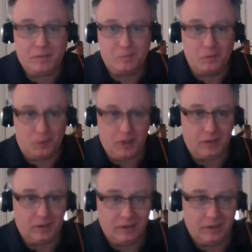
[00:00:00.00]

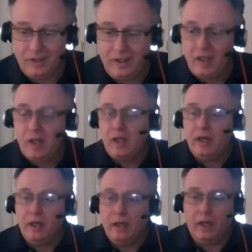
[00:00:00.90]
field.
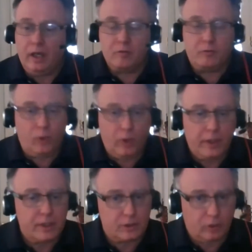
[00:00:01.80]
And
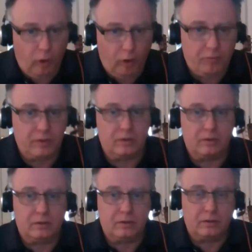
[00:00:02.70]
foreigners often
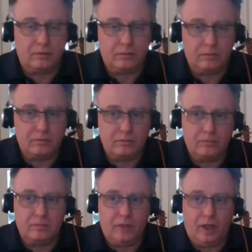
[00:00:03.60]

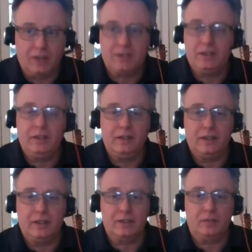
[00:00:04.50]
are seen
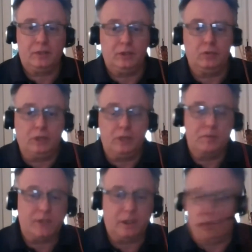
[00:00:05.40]
as somebody who keeps
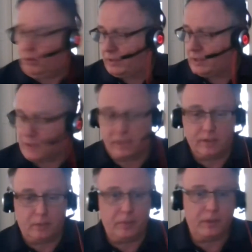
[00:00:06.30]
saying, oh, these things
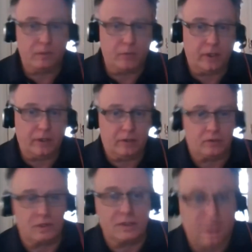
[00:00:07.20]
are better in my country,
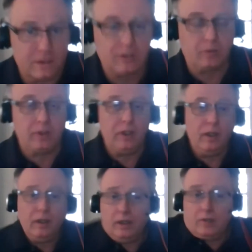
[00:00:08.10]
these things are, better.
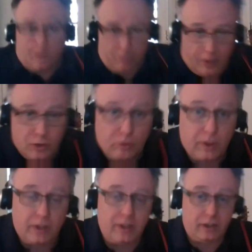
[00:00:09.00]
and
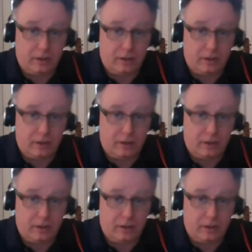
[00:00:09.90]
eventually that